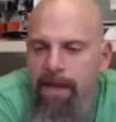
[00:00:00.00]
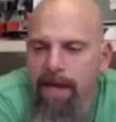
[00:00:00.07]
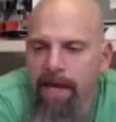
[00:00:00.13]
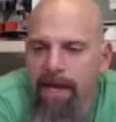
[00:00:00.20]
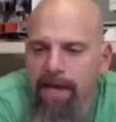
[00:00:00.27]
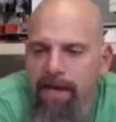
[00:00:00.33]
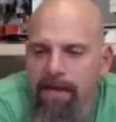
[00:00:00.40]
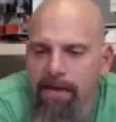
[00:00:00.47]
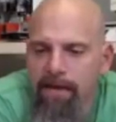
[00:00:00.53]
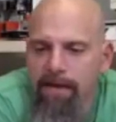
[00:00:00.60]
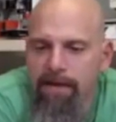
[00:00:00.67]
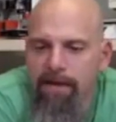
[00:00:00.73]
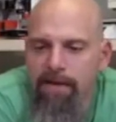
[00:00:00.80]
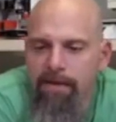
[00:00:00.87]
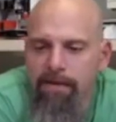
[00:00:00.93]
and
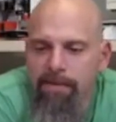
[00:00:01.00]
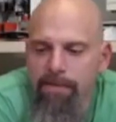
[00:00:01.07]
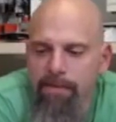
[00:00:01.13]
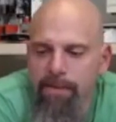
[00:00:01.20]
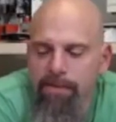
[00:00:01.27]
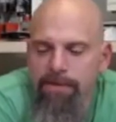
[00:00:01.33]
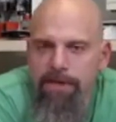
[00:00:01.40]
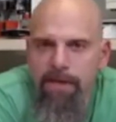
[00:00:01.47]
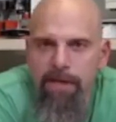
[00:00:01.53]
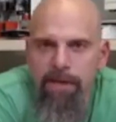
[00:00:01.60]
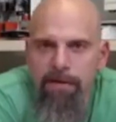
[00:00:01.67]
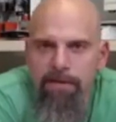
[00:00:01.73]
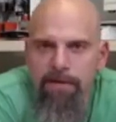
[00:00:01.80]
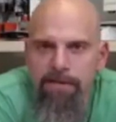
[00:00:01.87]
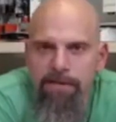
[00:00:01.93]
there we were sitting there
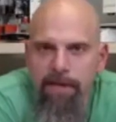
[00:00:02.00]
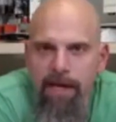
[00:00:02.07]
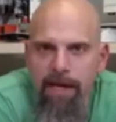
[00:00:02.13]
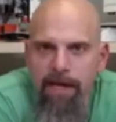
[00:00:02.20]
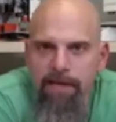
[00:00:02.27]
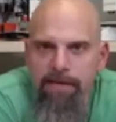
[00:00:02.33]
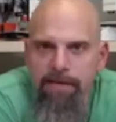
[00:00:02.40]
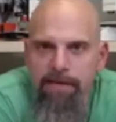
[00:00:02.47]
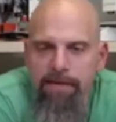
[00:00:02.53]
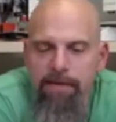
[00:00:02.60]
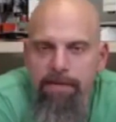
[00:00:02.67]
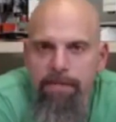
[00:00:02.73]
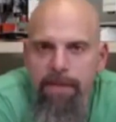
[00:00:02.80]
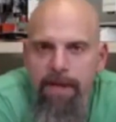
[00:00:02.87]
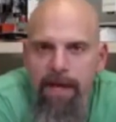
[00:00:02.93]
in the stands,
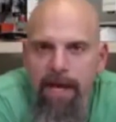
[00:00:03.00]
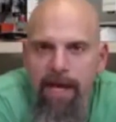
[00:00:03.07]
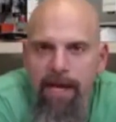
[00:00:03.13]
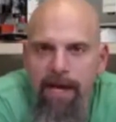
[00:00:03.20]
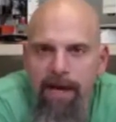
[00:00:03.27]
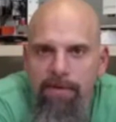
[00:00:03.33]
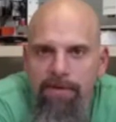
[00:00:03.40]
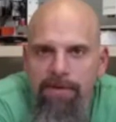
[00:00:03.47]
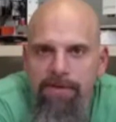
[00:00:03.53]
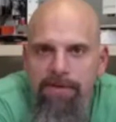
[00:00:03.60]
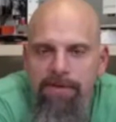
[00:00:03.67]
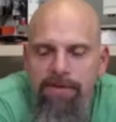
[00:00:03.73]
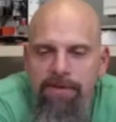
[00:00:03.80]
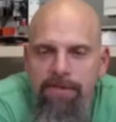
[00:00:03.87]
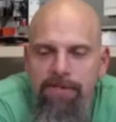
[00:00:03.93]
and I was
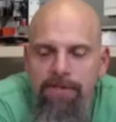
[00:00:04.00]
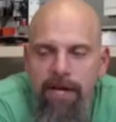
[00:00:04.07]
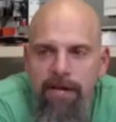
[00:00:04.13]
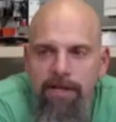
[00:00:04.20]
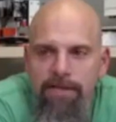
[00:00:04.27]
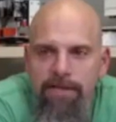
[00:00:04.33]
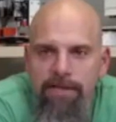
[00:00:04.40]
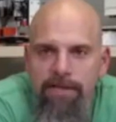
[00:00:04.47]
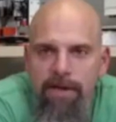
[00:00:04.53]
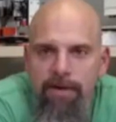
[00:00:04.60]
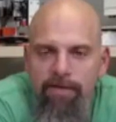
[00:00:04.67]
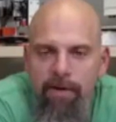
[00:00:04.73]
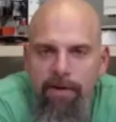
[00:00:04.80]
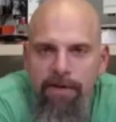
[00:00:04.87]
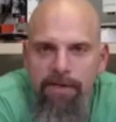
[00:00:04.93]
just jealous of
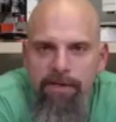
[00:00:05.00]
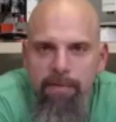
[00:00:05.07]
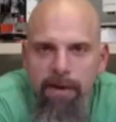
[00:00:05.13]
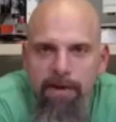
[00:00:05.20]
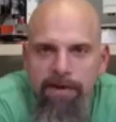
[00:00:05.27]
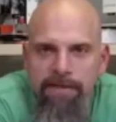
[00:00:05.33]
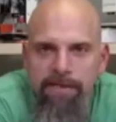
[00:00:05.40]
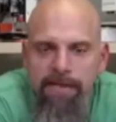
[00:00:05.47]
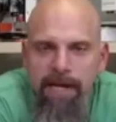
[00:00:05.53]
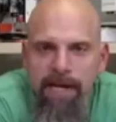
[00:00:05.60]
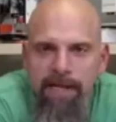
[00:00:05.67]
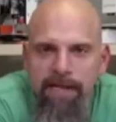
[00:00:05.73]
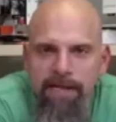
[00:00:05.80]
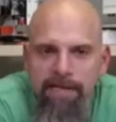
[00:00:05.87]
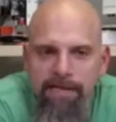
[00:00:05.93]
all these parents that
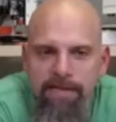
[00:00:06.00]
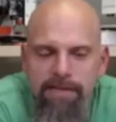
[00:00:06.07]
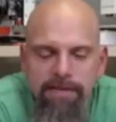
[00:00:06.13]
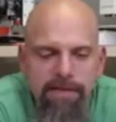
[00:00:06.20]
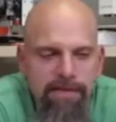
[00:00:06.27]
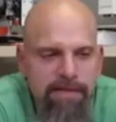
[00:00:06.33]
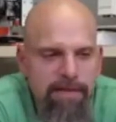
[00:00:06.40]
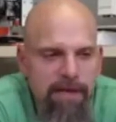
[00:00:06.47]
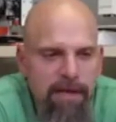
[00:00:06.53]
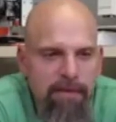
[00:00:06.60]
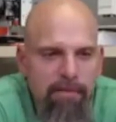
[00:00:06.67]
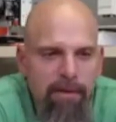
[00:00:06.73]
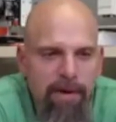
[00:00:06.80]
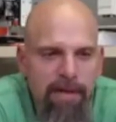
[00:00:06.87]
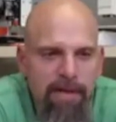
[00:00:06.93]
had these
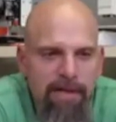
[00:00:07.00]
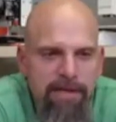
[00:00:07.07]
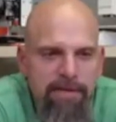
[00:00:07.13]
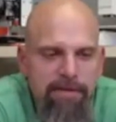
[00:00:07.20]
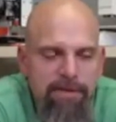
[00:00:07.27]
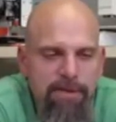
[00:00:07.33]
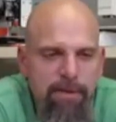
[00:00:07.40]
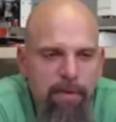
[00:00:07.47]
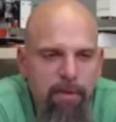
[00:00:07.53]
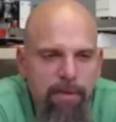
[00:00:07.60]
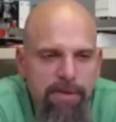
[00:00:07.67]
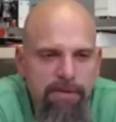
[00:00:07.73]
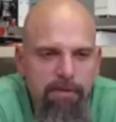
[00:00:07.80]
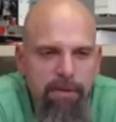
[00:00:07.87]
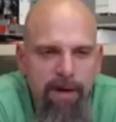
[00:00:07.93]
sunbrellas or
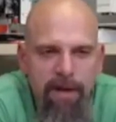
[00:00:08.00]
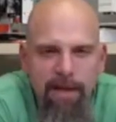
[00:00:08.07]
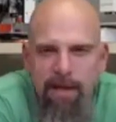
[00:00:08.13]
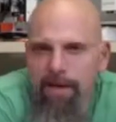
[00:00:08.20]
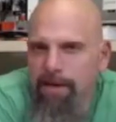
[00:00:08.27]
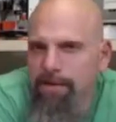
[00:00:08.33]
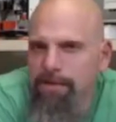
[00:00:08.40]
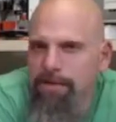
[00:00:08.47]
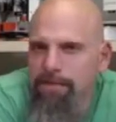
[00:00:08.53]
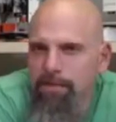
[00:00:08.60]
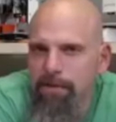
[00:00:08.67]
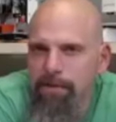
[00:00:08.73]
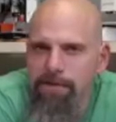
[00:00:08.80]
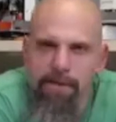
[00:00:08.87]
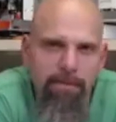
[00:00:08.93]
sports umbrella or
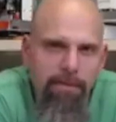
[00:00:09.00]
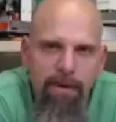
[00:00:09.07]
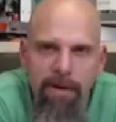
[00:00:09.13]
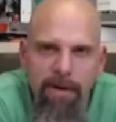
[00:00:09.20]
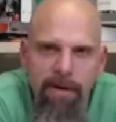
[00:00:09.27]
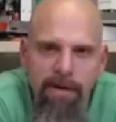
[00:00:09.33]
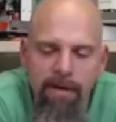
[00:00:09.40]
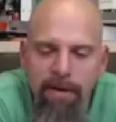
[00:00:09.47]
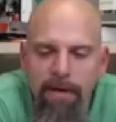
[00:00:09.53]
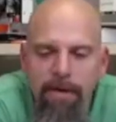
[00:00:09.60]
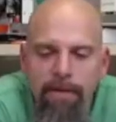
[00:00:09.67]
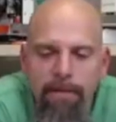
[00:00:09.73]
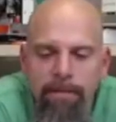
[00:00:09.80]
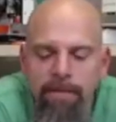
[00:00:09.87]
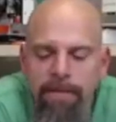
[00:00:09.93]
sports umbrella,
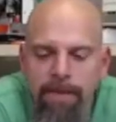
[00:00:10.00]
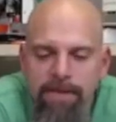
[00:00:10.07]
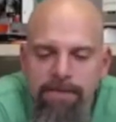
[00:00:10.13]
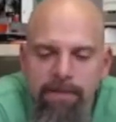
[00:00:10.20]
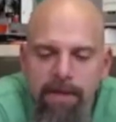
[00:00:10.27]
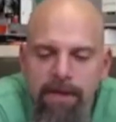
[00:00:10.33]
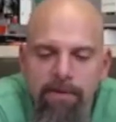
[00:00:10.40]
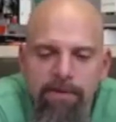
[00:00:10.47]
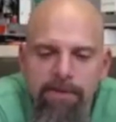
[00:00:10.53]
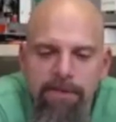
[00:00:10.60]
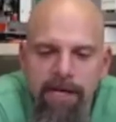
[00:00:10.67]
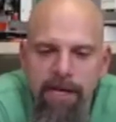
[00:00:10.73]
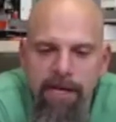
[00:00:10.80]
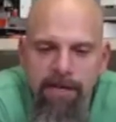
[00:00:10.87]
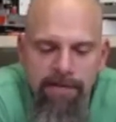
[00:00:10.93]
these big old
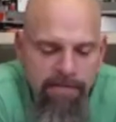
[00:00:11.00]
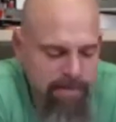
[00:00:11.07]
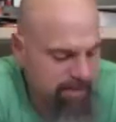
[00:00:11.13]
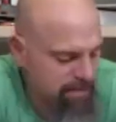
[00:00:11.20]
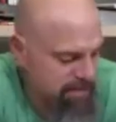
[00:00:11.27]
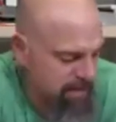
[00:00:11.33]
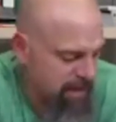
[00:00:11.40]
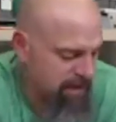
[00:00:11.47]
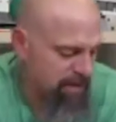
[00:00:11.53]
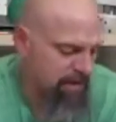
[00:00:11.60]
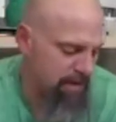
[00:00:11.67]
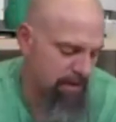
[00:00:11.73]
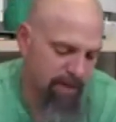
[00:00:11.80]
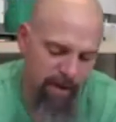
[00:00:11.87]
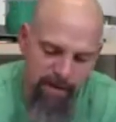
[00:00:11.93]
shade, you know,
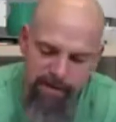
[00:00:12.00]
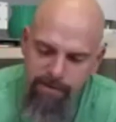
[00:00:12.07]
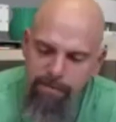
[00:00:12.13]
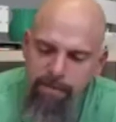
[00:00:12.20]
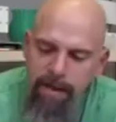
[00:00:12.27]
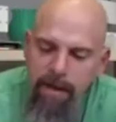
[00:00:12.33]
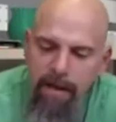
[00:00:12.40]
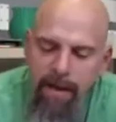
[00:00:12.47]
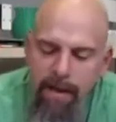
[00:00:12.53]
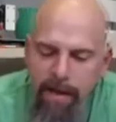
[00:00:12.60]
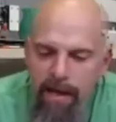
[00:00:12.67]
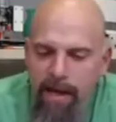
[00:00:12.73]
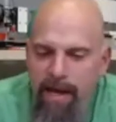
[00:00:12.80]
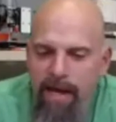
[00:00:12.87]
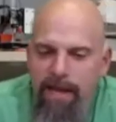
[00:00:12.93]
umbrellas.
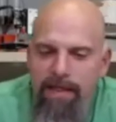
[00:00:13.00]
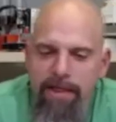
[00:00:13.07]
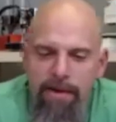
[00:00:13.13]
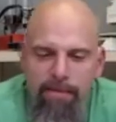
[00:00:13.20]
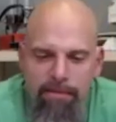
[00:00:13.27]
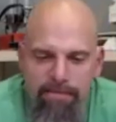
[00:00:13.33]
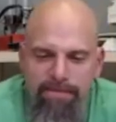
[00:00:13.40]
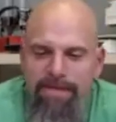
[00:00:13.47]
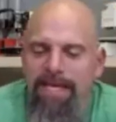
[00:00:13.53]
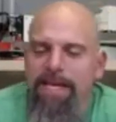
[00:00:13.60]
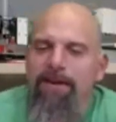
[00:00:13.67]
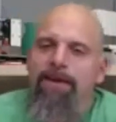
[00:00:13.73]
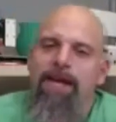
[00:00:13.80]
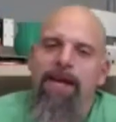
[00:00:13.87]
And I thought, get on